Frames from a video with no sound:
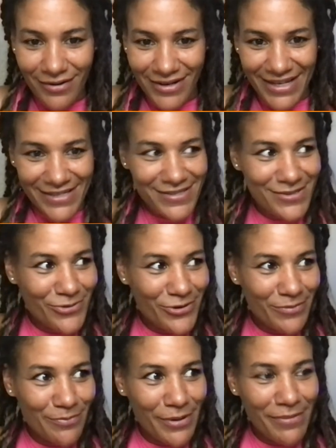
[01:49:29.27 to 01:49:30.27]
I soon,
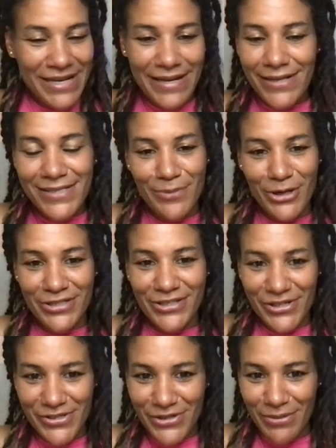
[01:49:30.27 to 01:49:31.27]
probably next month
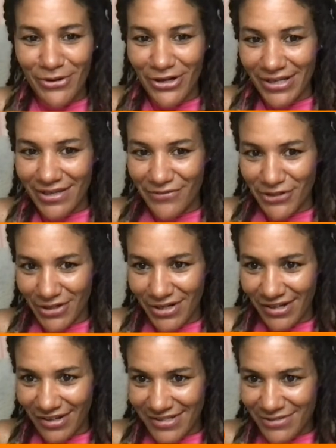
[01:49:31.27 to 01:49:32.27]
or so, I'm going to give you a
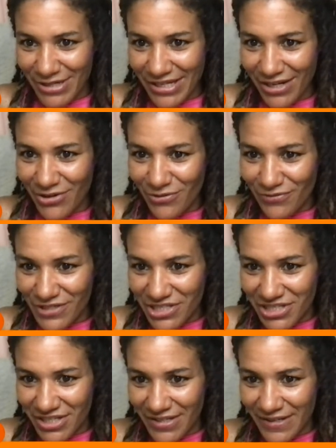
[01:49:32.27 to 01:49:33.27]
call so we can go
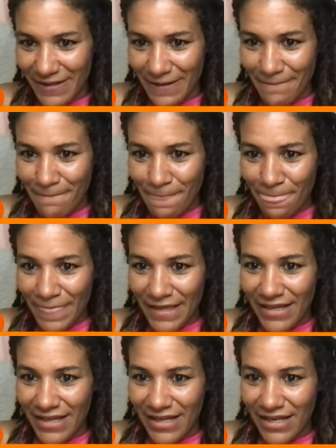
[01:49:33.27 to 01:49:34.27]
fishing.
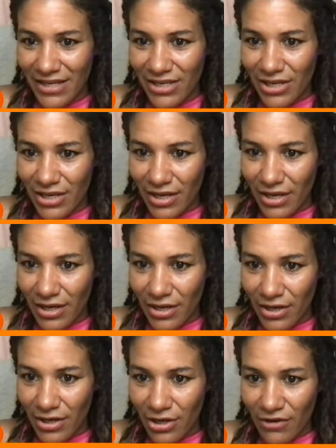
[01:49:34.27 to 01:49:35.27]

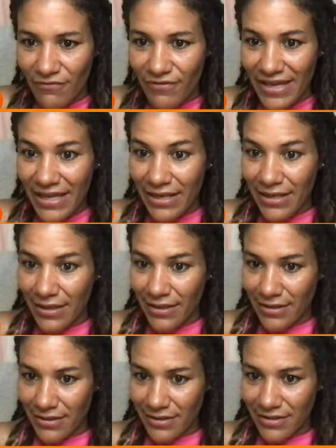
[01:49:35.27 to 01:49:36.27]

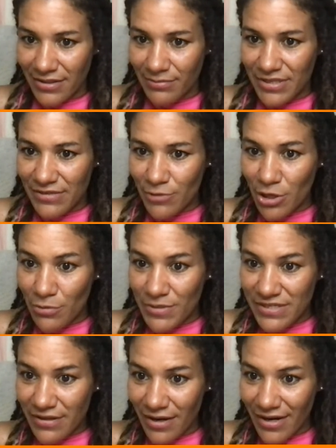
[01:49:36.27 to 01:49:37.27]
Lovell. whoa, Miss
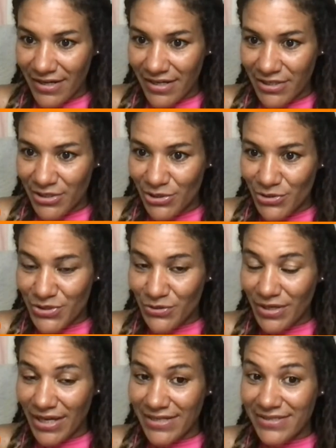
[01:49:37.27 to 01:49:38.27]
Cargill, you look so
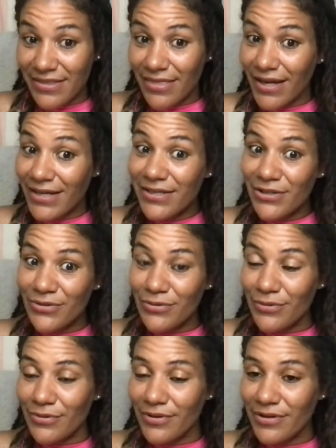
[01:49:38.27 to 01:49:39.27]
nice. Thank
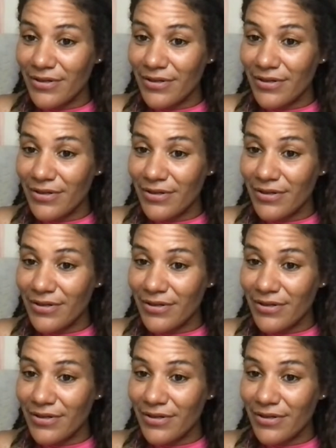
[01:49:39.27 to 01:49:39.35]
you.